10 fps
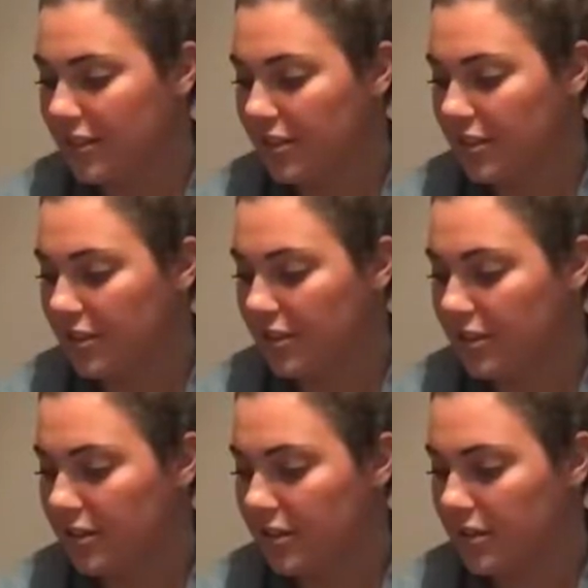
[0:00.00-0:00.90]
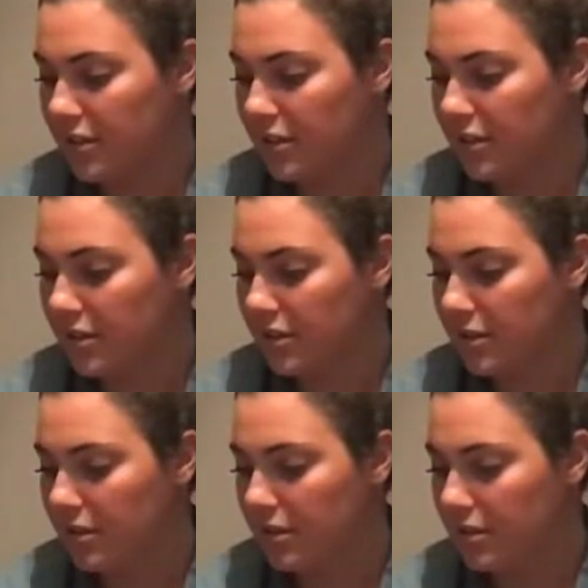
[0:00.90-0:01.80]

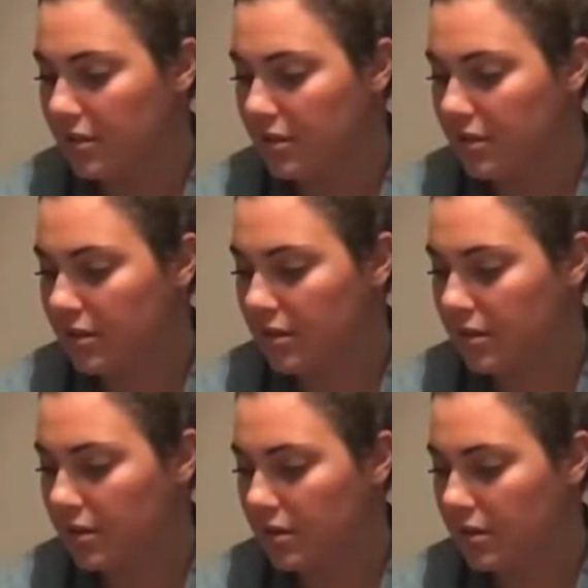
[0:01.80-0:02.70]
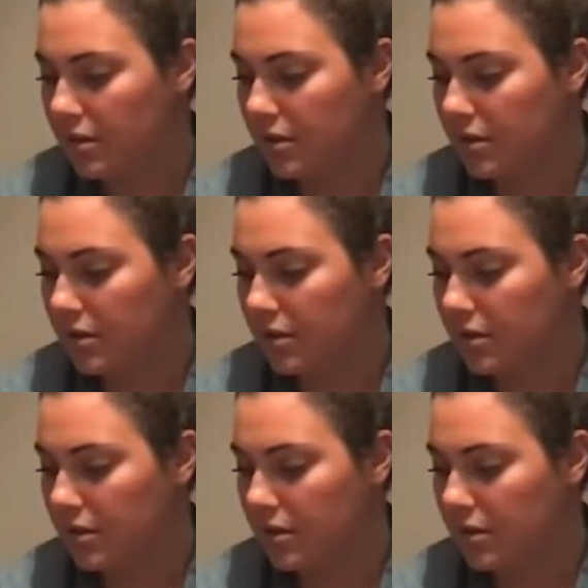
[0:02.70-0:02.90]
(silent)